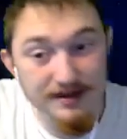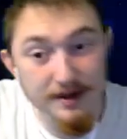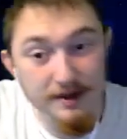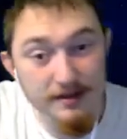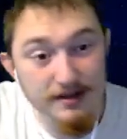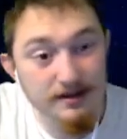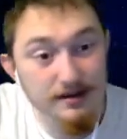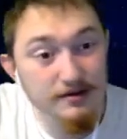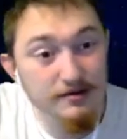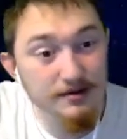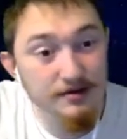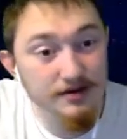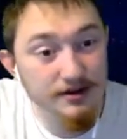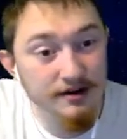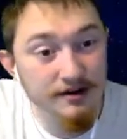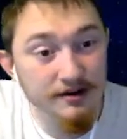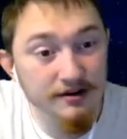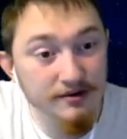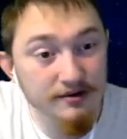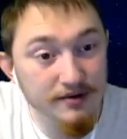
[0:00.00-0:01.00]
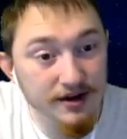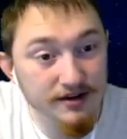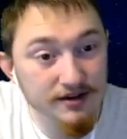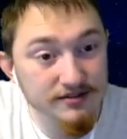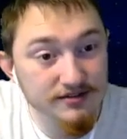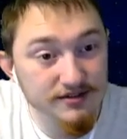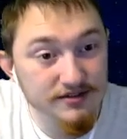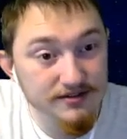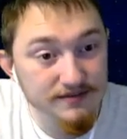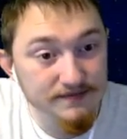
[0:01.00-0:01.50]
we can go on to
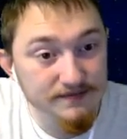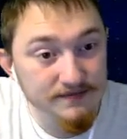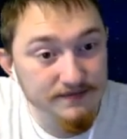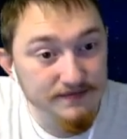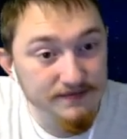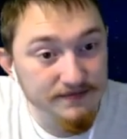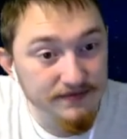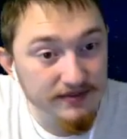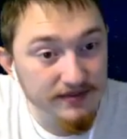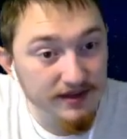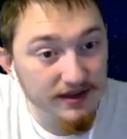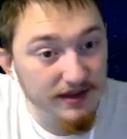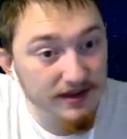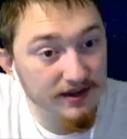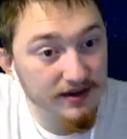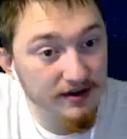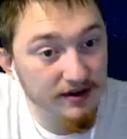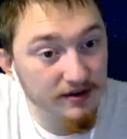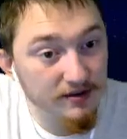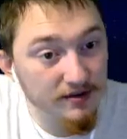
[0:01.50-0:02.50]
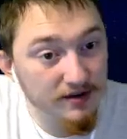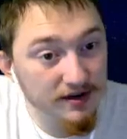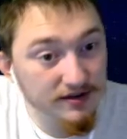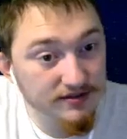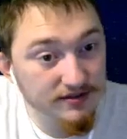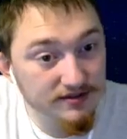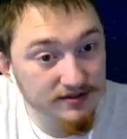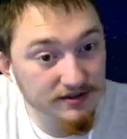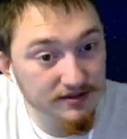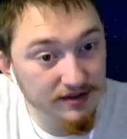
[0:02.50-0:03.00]
Conquest. In
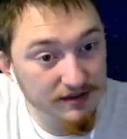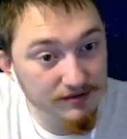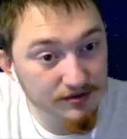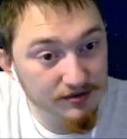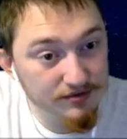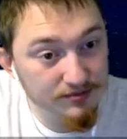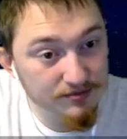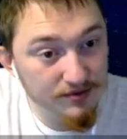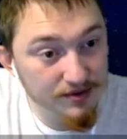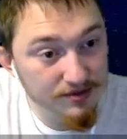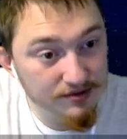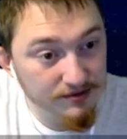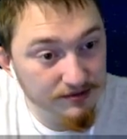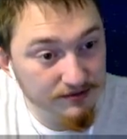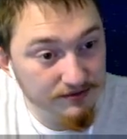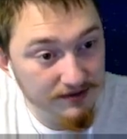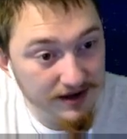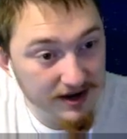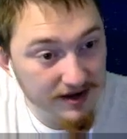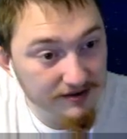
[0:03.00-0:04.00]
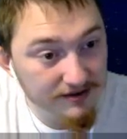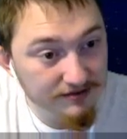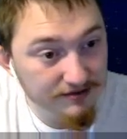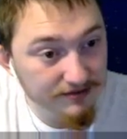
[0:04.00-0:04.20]
Conquest levels 1 through 5.